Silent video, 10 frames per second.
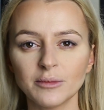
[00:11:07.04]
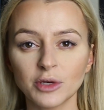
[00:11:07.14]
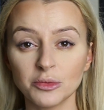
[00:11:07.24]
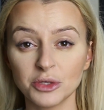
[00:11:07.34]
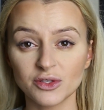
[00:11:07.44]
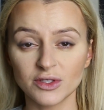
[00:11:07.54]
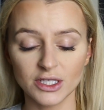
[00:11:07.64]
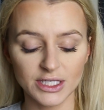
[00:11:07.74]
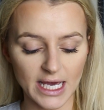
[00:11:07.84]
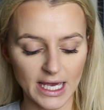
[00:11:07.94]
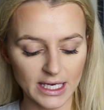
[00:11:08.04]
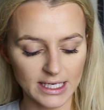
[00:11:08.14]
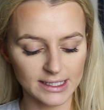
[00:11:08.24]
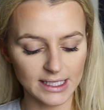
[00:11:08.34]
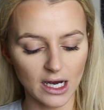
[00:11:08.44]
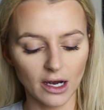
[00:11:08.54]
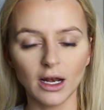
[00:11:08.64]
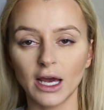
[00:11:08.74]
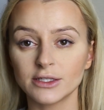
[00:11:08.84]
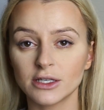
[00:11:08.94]
that I'm gonna be using today is the
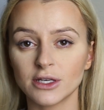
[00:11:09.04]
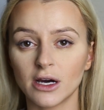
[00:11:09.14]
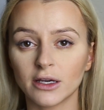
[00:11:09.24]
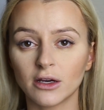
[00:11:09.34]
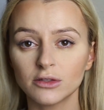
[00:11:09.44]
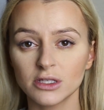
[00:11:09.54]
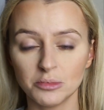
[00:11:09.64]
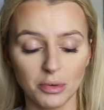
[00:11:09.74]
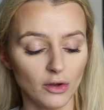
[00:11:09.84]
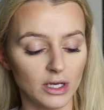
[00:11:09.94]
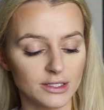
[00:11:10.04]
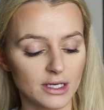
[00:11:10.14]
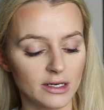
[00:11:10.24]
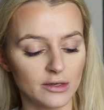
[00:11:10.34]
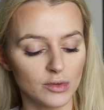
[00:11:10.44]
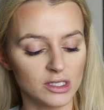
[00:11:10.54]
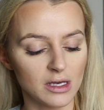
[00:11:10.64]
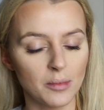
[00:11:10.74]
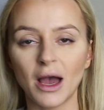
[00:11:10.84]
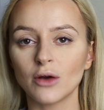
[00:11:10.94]
highlighter that I got in Poland, and it was
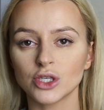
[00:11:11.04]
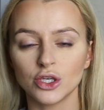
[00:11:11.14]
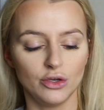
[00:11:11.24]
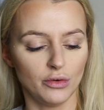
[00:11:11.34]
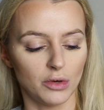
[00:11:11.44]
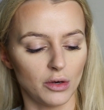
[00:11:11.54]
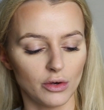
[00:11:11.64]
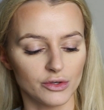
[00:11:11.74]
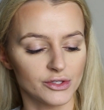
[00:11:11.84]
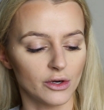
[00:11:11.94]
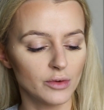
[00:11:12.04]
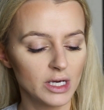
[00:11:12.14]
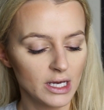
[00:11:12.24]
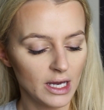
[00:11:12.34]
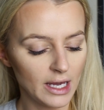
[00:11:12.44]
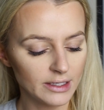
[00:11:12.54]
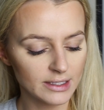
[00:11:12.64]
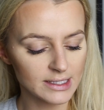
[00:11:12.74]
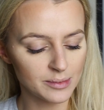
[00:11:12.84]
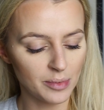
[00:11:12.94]
about €1 or so. And it
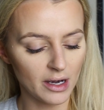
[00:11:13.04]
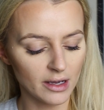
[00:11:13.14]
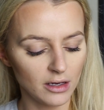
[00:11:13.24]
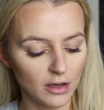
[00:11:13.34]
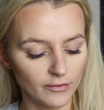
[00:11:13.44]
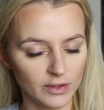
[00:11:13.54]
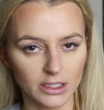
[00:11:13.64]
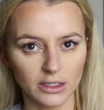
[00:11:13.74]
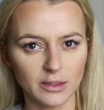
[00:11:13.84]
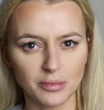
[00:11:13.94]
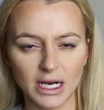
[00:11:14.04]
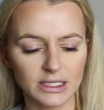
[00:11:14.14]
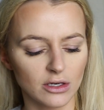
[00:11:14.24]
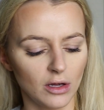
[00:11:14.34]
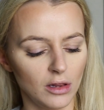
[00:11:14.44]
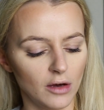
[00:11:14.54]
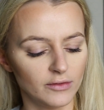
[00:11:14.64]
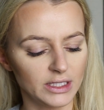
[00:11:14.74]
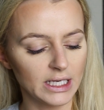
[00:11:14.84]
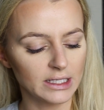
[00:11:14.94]
is by Lovely, the brand called
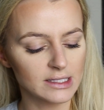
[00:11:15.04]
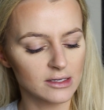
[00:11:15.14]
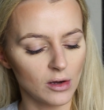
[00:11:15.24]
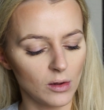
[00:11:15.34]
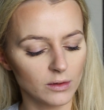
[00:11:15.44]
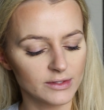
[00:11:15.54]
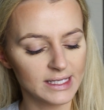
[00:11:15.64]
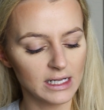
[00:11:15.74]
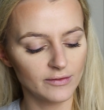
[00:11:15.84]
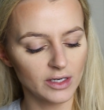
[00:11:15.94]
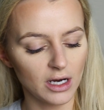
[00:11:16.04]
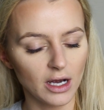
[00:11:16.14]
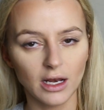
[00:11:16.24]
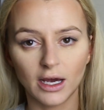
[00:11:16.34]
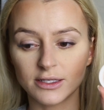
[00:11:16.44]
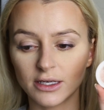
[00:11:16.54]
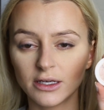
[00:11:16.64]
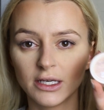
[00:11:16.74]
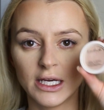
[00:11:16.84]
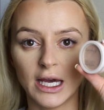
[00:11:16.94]
Lovely, and it's called Silver
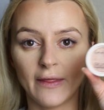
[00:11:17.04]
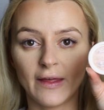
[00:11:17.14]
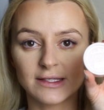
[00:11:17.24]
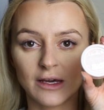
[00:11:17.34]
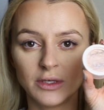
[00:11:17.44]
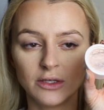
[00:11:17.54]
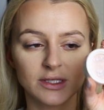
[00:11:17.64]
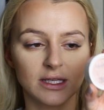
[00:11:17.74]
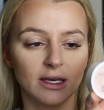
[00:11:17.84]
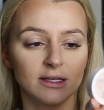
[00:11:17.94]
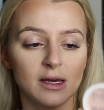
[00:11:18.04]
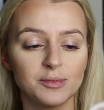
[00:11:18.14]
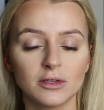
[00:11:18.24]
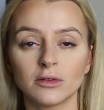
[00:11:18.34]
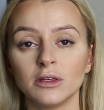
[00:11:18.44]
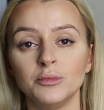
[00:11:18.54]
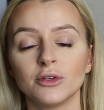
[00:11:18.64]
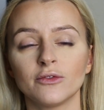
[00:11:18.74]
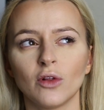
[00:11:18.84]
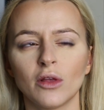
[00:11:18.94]
Highlighter, and that's how it looks like. It's absolutely
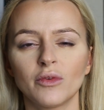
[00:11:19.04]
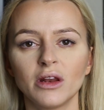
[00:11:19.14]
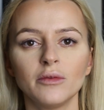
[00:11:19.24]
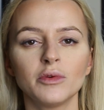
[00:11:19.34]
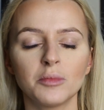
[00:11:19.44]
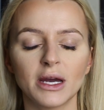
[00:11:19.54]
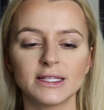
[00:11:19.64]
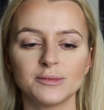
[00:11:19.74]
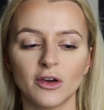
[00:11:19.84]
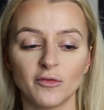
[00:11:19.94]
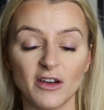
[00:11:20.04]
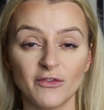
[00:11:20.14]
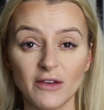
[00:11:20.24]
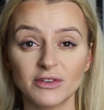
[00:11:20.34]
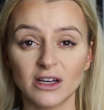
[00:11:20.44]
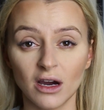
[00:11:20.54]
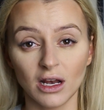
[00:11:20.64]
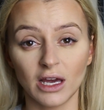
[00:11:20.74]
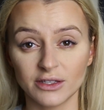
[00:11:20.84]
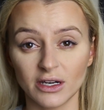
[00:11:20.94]
beautiful. It really reminds me of my favorite
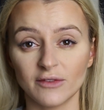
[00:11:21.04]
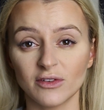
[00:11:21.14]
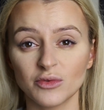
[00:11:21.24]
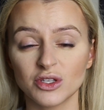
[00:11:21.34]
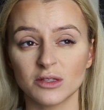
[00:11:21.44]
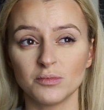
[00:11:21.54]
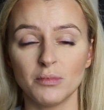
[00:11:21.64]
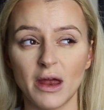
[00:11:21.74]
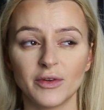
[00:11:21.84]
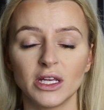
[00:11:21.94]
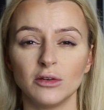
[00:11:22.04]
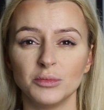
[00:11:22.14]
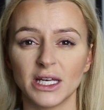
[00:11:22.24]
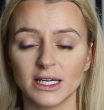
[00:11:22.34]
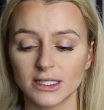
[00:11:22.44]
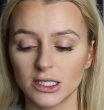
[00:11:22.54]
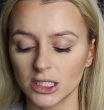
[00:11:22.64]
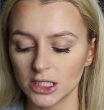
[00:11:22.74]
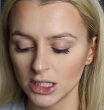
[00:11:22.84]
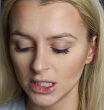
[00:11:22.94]
highlighter ever, which is Merry Luminizer.
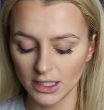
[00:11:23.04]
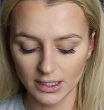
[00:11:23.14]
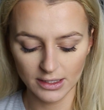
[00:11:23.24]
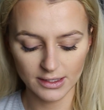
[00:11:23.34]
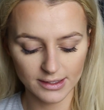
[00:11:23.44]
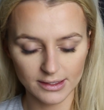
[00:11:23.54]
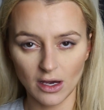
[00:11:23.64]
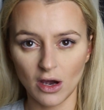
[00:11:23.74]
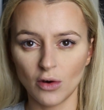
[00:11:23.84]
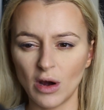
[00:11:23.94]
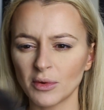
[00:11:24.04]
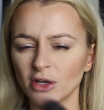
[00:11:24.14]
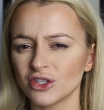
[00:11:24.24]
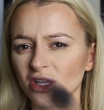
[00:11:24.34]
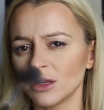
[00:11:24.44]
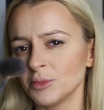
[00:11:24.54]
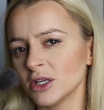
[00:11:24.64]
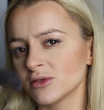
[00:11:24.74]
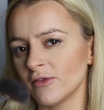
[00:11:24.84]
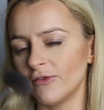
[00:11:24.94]
So I'm just gonna be
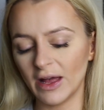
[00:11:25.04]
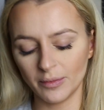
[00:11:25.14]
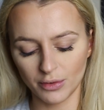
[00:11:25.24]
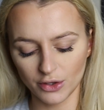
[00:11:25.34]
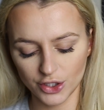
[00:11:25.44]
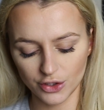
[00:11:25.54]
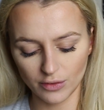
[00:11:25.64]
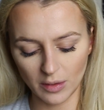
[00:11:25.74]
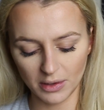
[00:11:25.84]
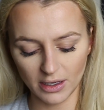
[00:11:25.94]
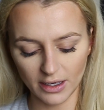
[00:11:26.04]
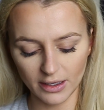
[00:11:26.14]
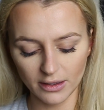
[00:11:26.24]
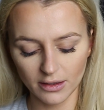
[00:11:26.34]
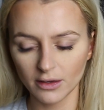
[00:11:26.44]
using fan brush to apply.